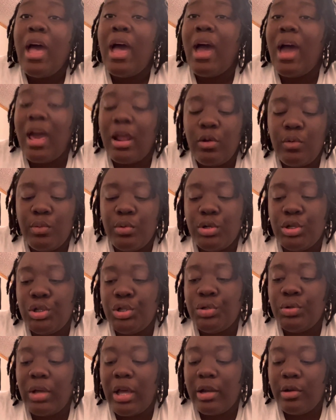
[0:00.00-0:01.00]
I don't want
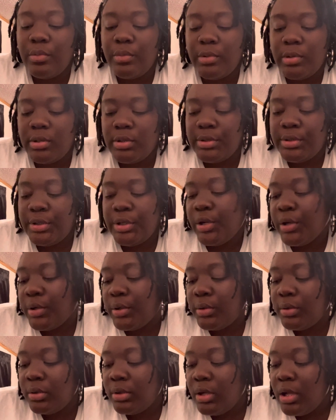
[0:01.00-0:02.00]
to, you
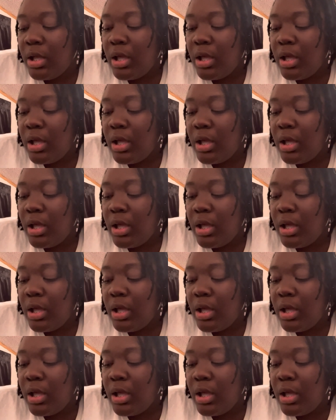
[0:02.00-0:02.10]
know,